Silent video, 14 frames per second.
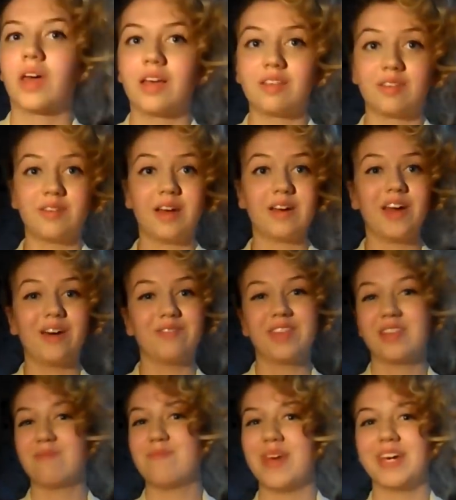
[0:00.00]
Okay, so now you
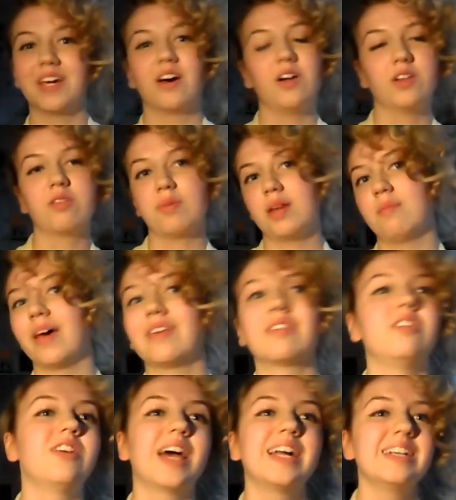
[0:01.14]
have this big Holtzmann-y
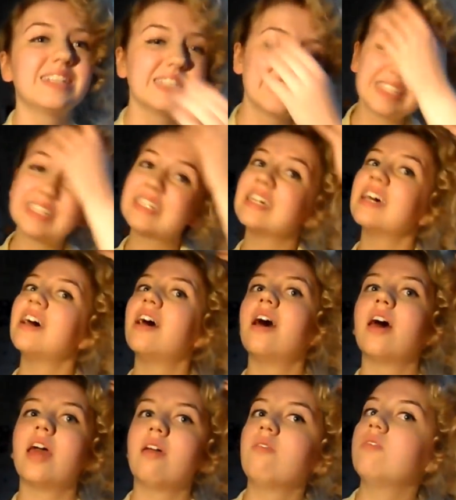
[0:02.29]
mess and you can just,
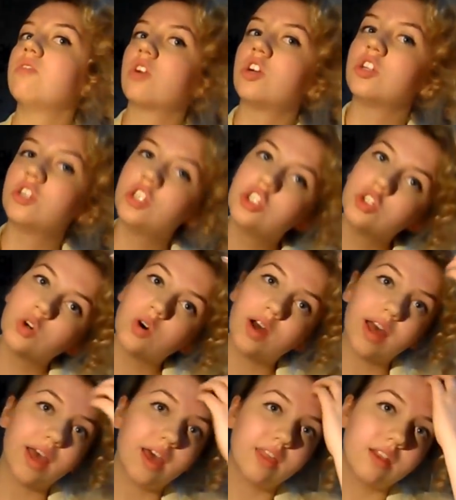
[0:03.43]
if you've got
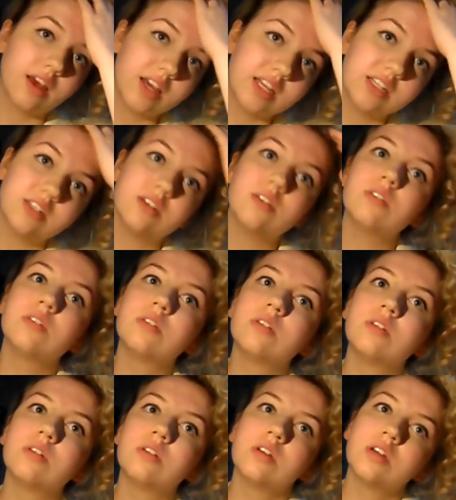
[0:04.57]
shorter hair than I do,
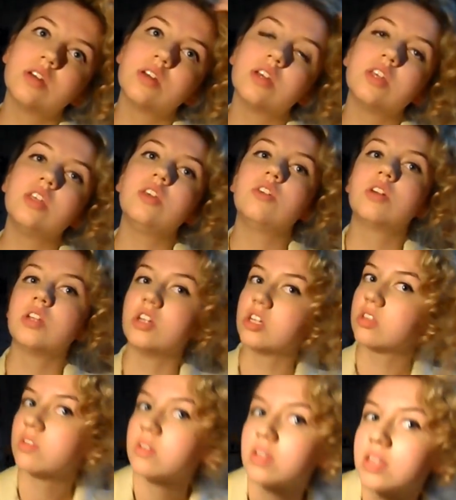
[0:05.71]
you
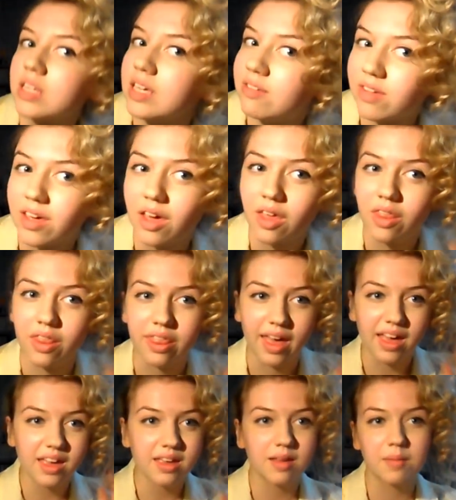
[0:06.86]
can just sort of leave it at
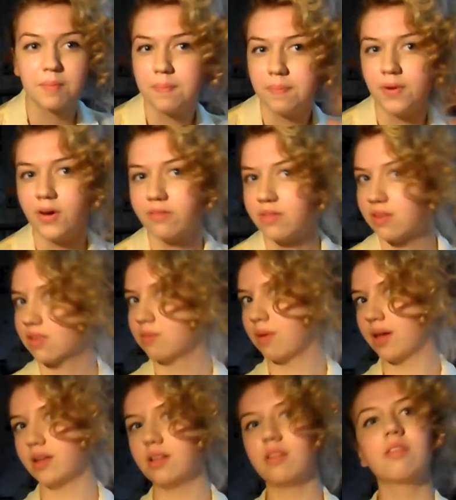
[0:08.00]
that, but
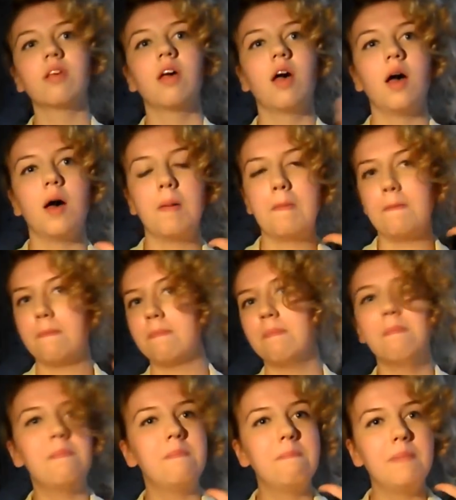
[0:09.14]
obviously mine's a
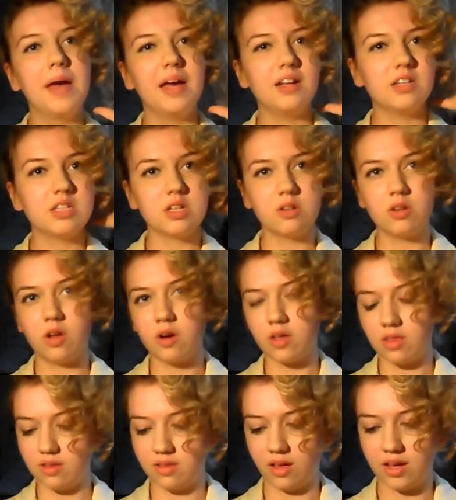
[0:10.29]
bit too
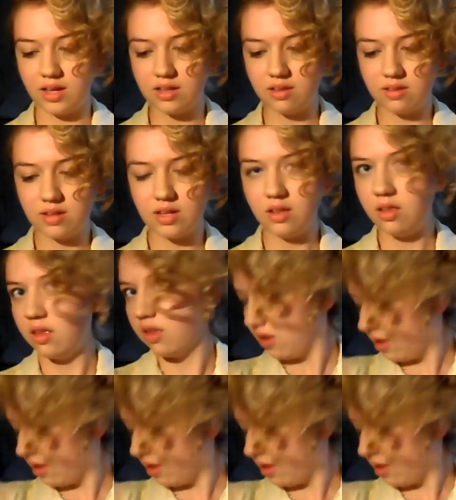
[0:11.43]
long at the side still,